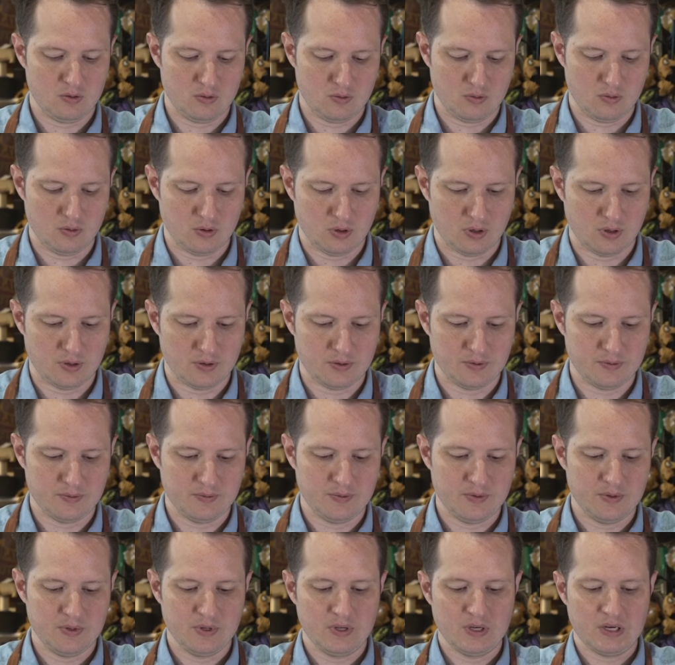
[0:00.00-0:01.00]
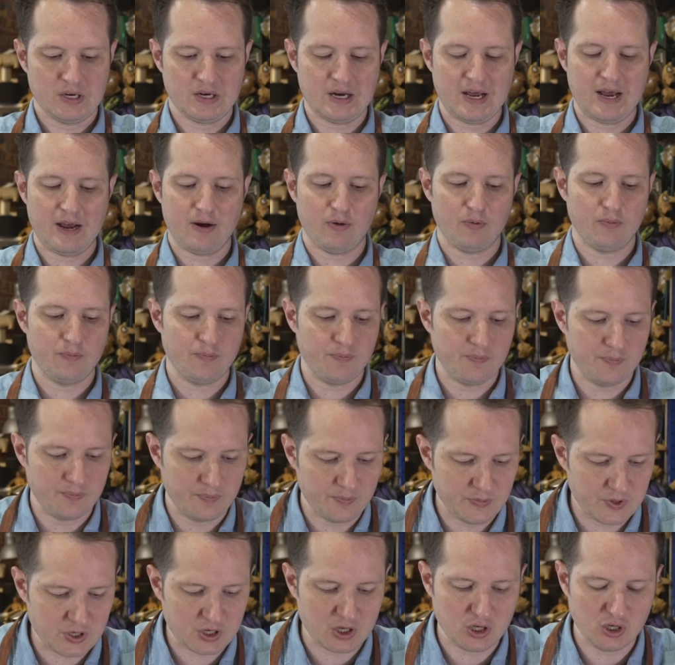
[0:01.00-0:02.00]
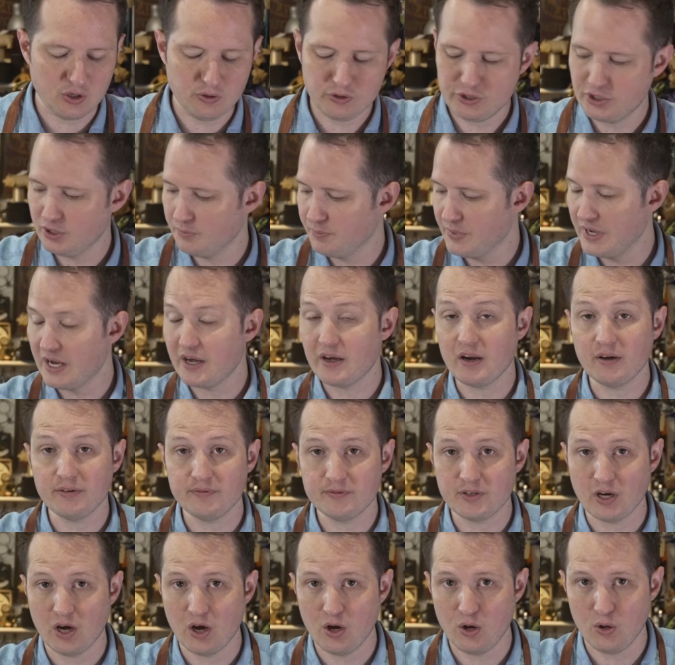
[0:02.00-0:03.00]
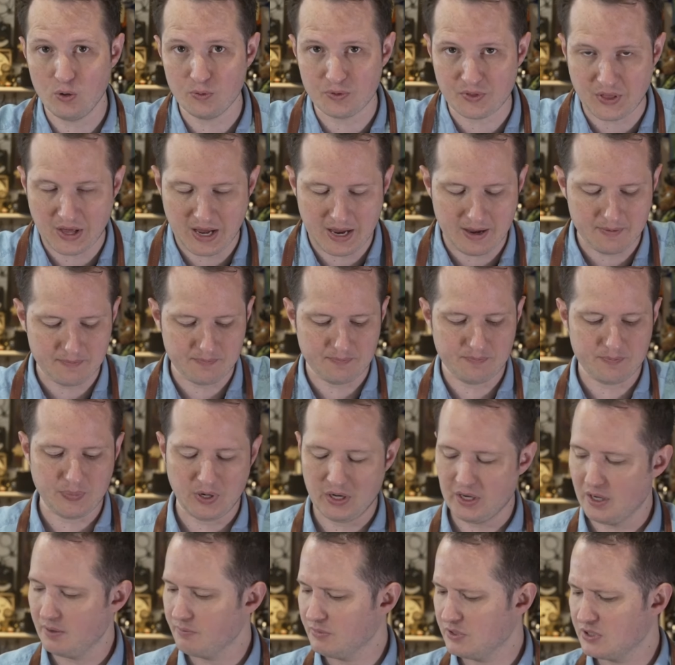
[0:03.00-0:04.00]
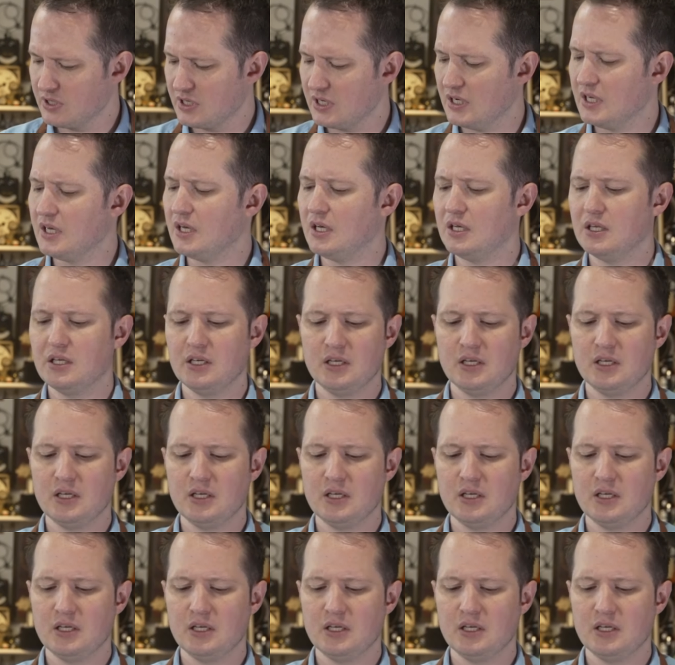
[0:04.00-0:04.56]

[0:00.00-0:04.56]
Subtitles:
Ooh. Now the glue should be enough to hold that, but I'm just gonna